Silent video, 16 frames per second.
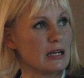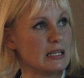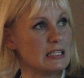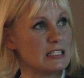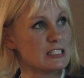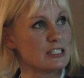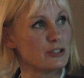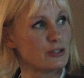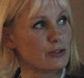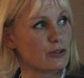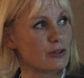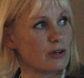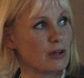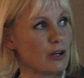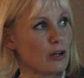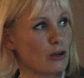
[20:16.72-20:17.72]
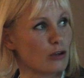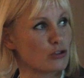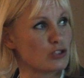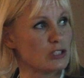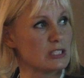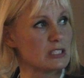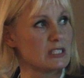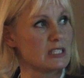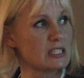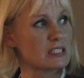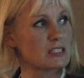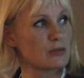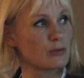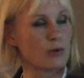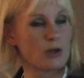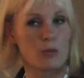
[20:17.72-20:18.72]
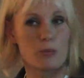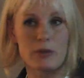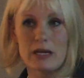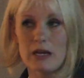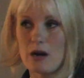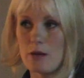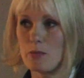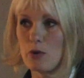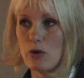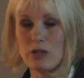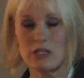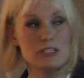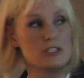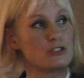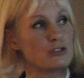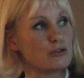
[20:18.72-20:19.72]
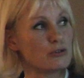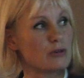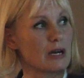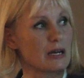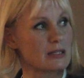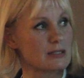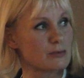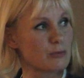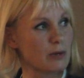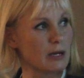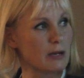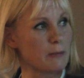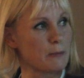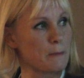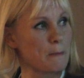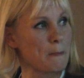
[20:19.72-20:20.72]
easier, logistics will become an issue as well.